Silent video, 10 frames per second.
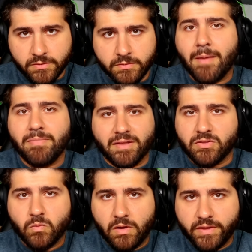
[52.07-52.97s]
I'm not
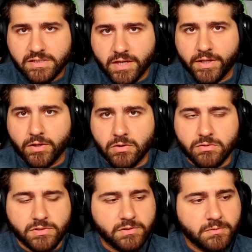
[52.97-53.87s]
the one that's getting hosed.